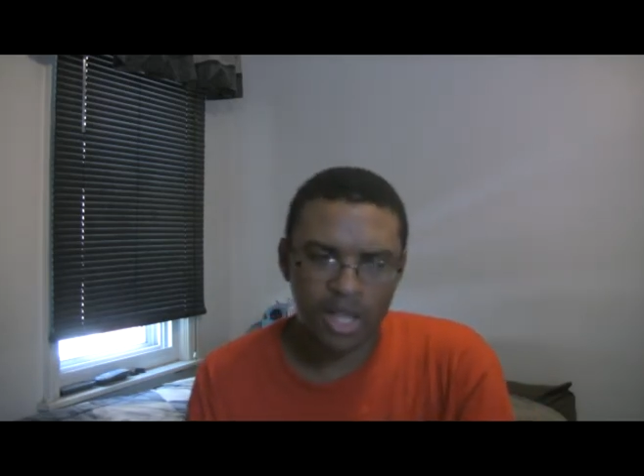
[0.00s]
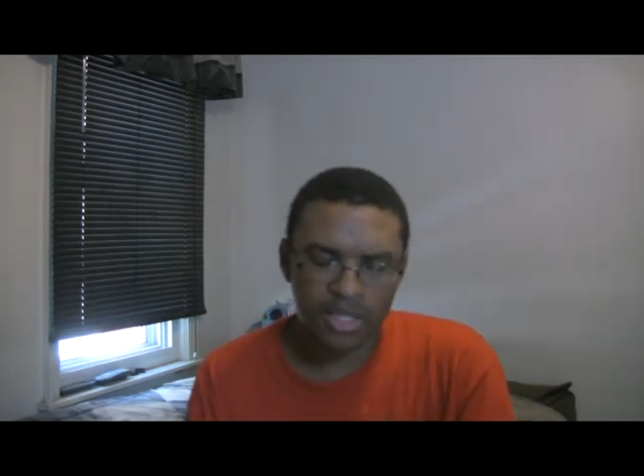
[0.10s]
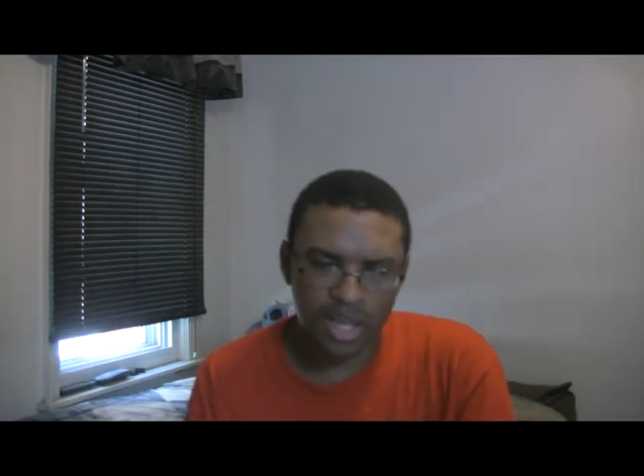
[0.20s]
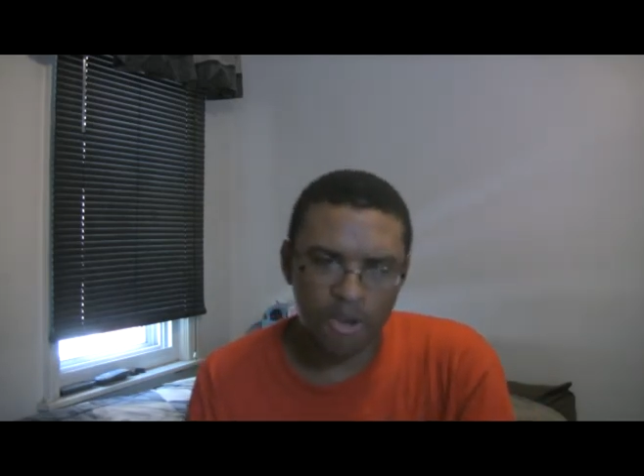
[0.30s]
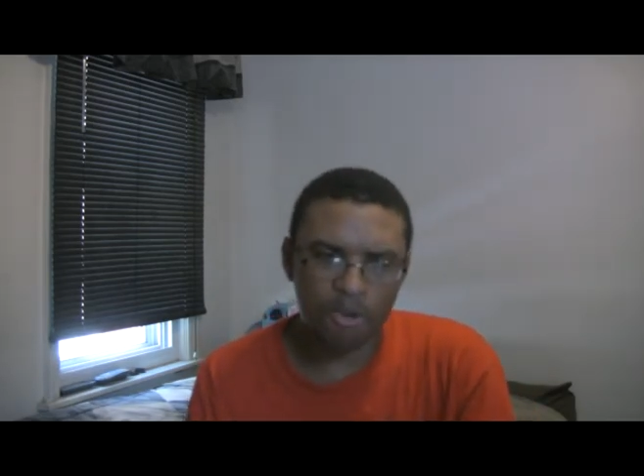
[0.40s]

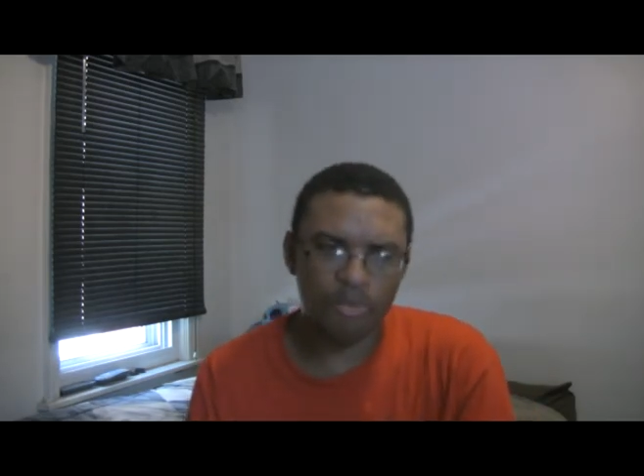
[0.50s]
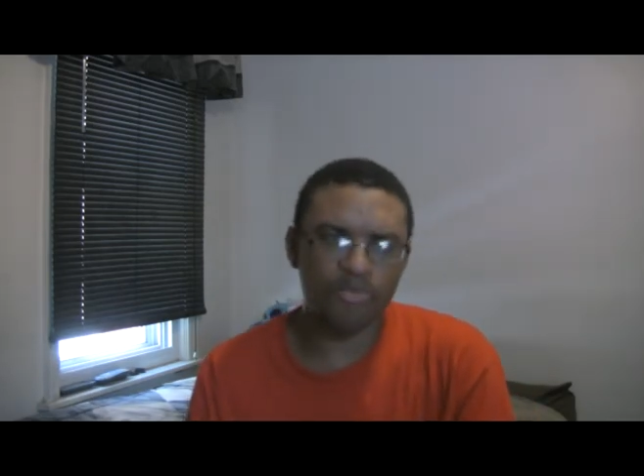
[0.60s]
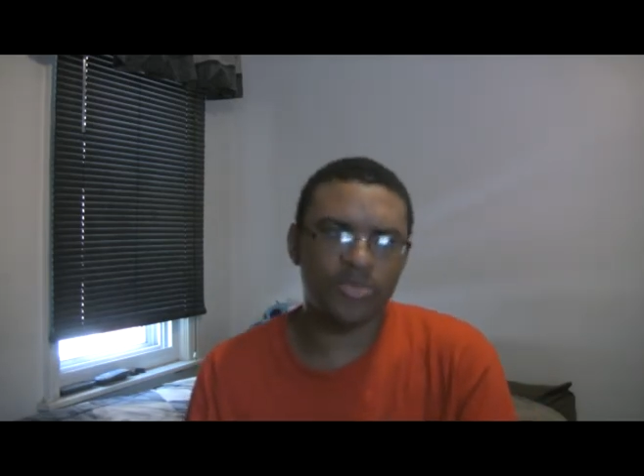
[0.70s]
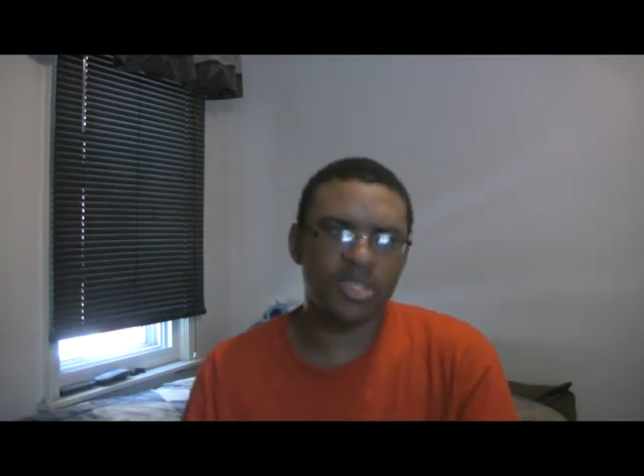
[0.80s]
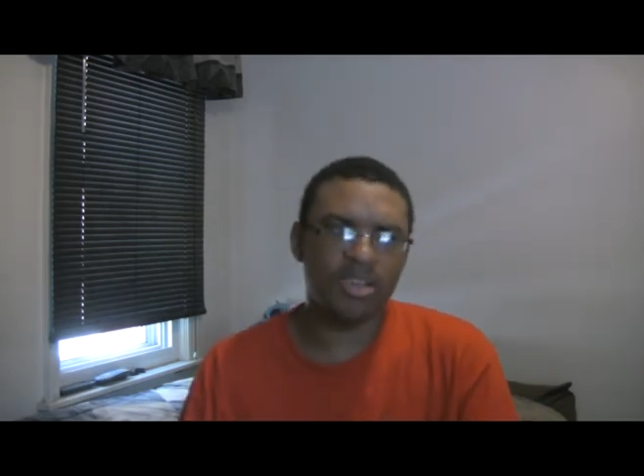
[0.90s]
So,
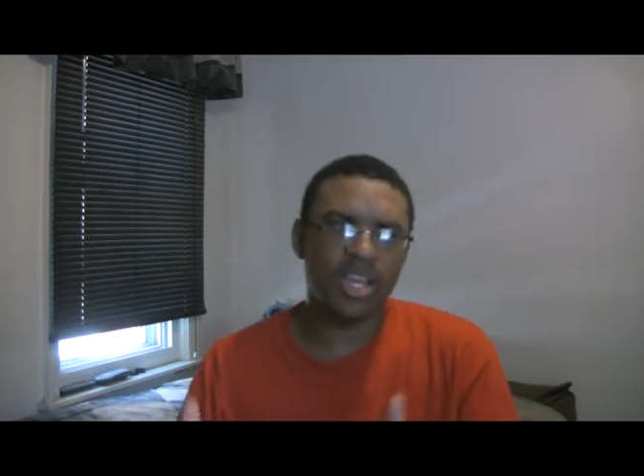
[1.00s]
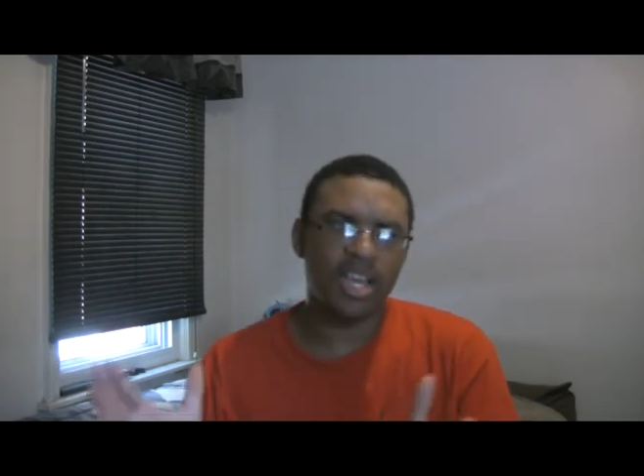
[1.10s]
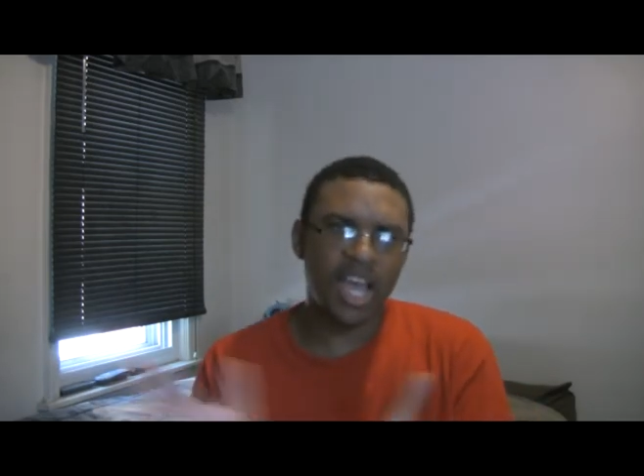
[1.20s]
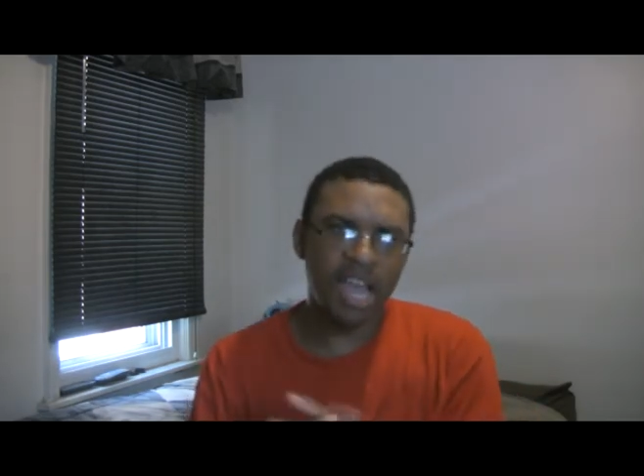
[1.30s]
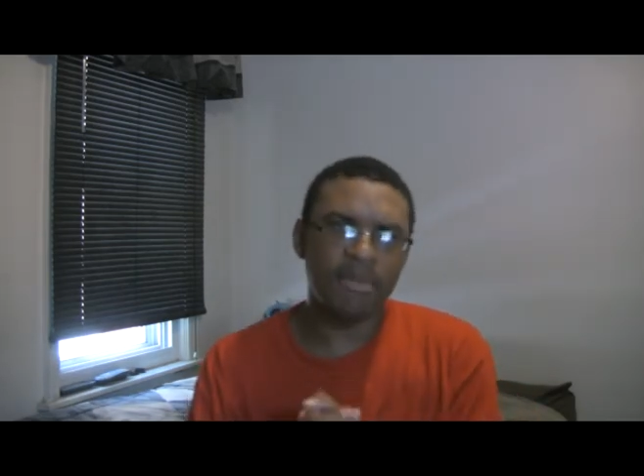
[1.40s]

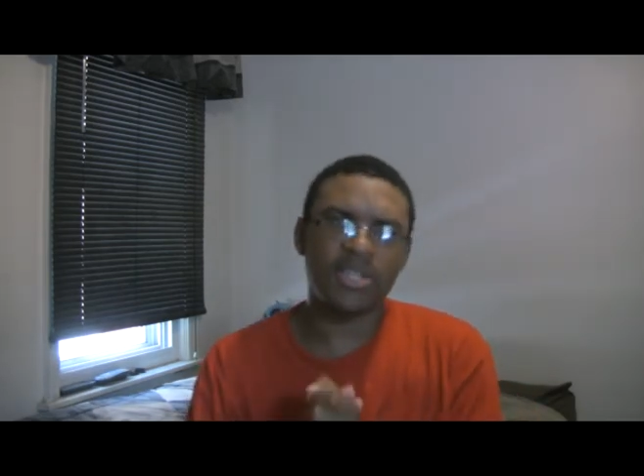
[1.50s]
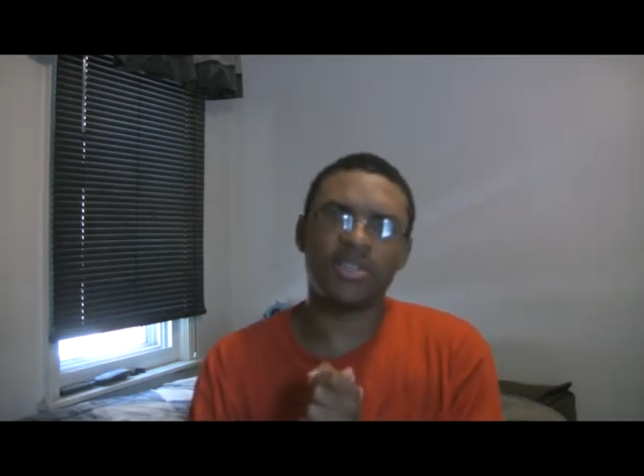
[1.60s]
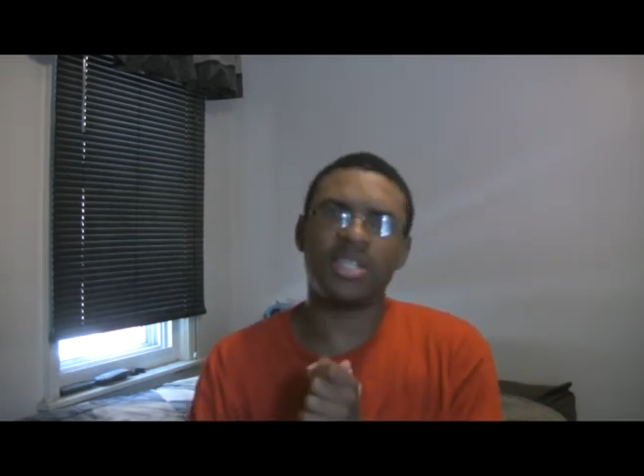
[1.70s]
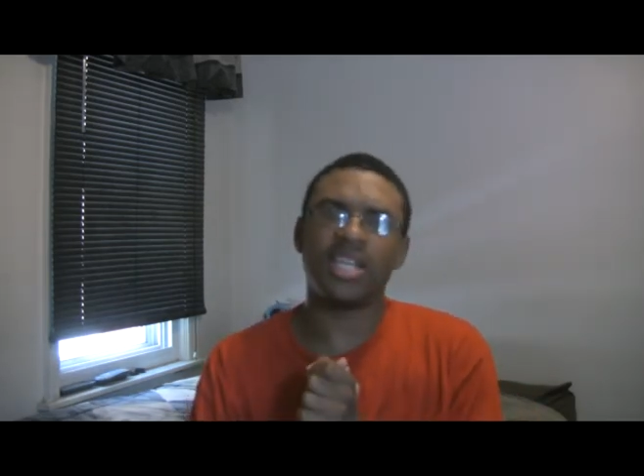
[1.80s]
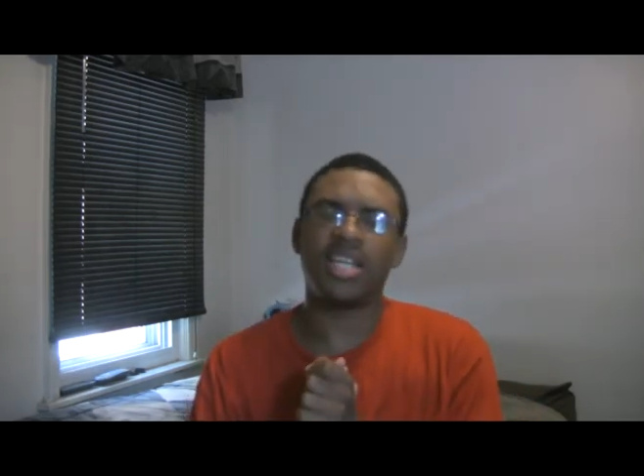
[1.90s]
I'm
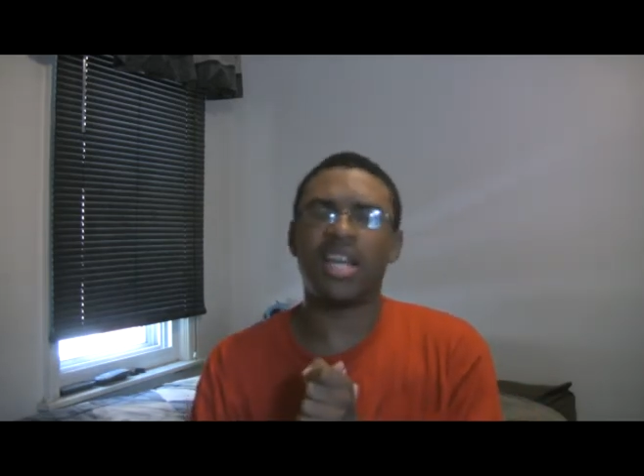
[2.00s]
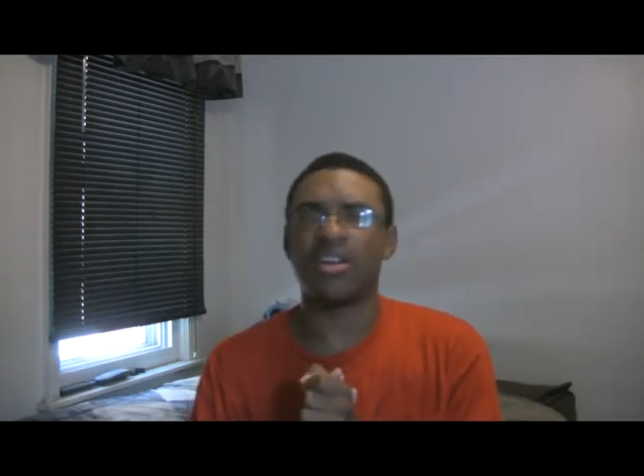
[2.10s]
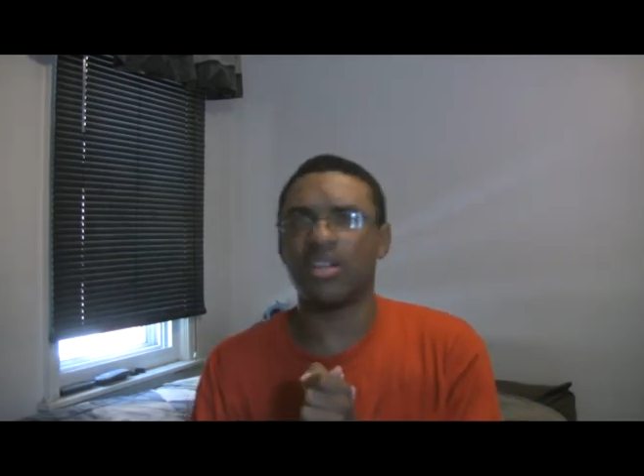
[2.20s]
interested to hear